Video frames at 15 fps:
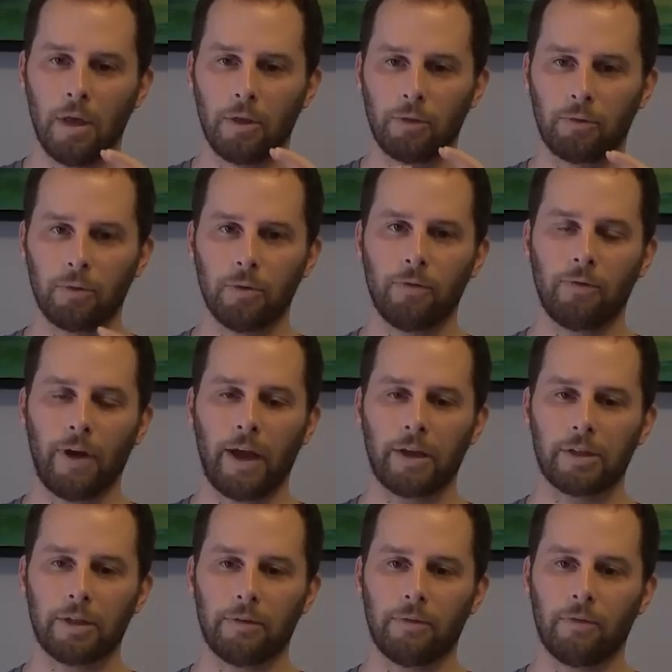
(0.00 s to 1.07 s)
through
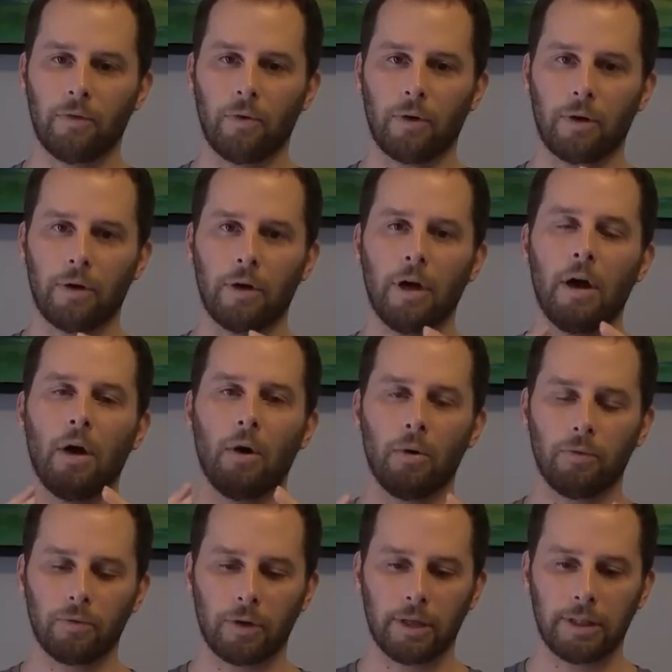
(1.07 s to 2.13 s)
fascia for
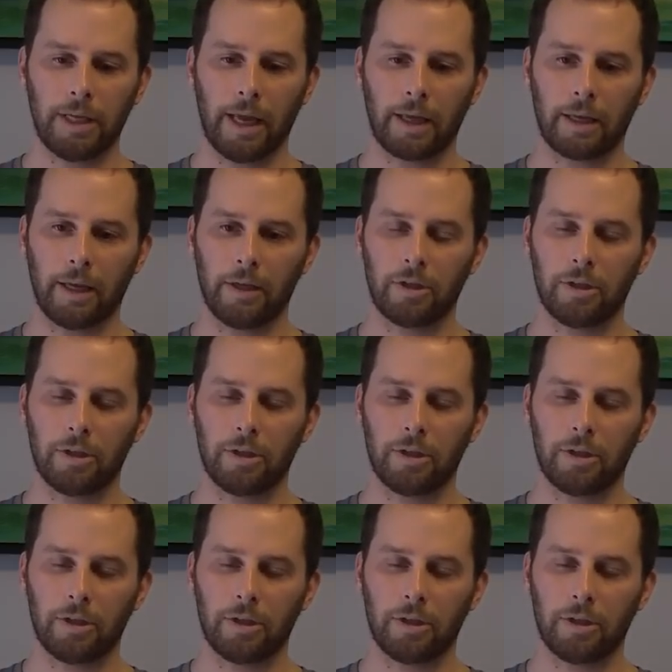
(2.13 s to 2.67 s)
over a decade.